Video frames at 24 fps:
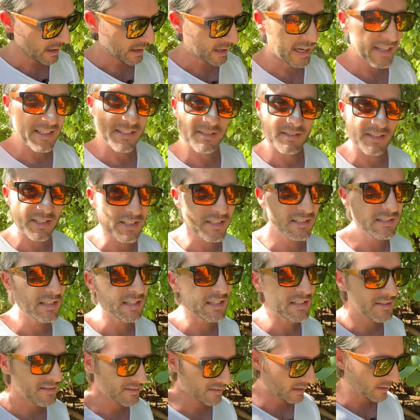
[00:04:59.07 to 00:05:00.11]
at
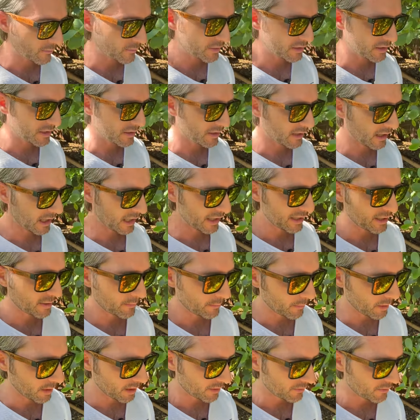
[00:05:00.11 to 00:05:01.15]
$1,679 a
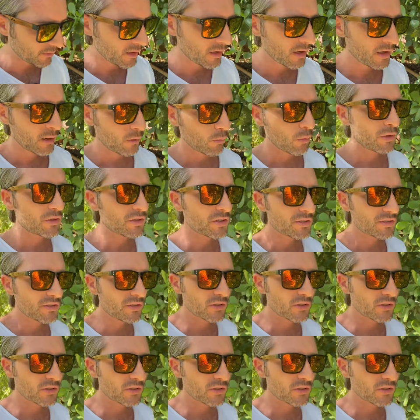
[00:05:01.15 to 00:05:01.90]
month, which is